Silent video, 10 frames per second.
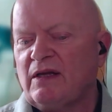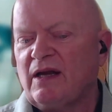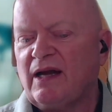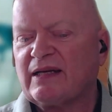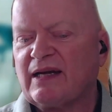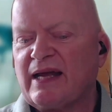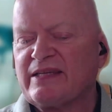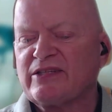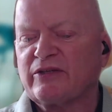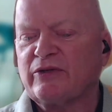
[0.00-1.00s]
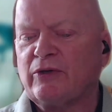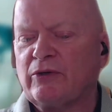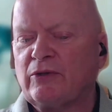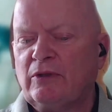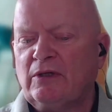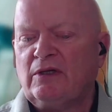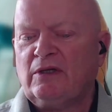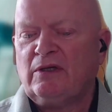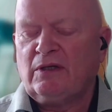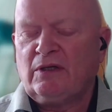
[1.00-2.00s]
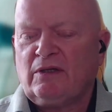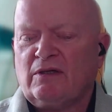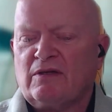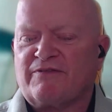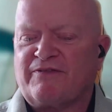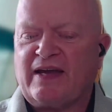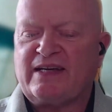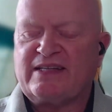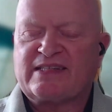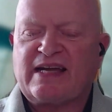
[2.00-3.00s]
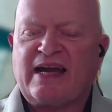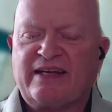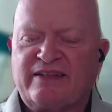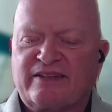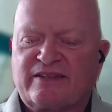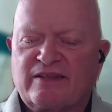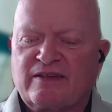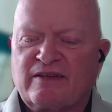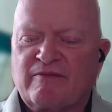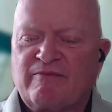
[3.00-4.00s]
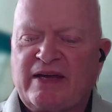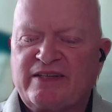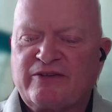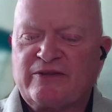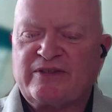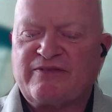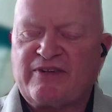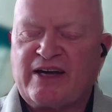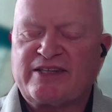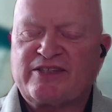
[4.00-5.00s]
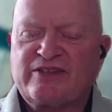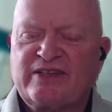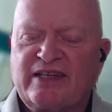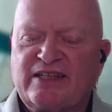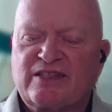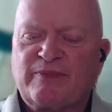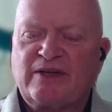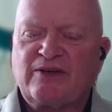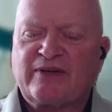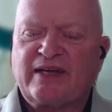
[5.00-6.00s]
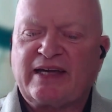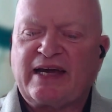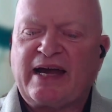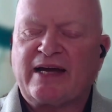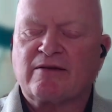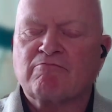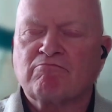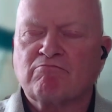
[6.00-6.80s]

a classical, fairly standard medical device, you need to be looking at,